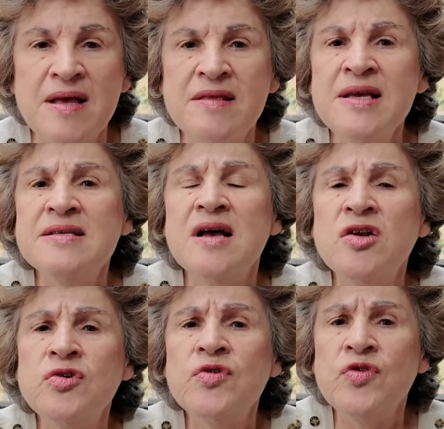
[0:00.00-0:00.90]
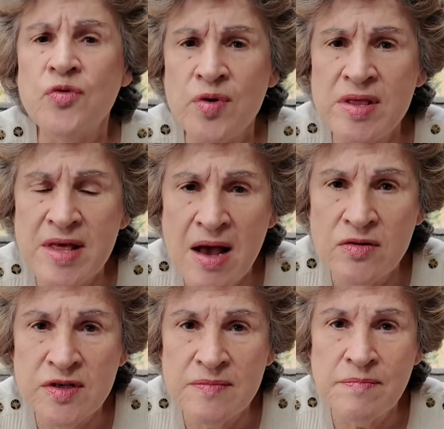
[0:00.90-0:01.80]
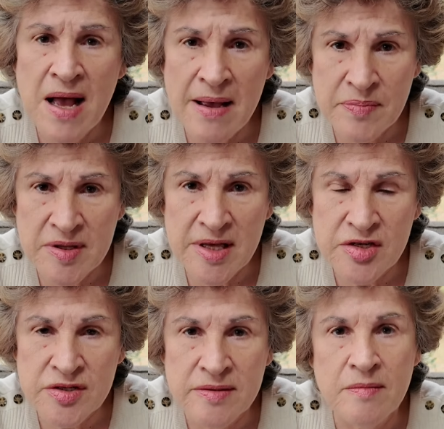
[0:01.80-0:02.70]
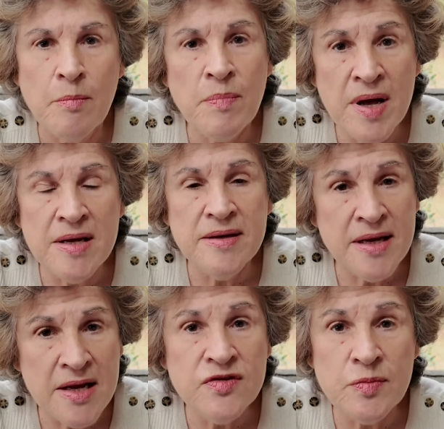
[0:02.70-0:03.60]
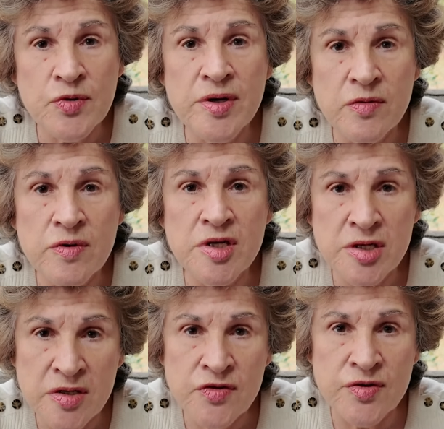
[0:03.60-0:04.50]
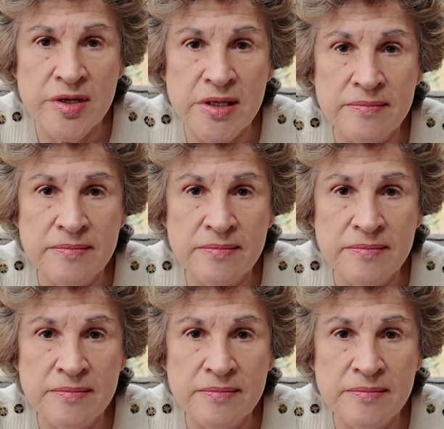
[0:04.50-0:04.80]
I think it's under 3,000 population, but it has a pretty rich history.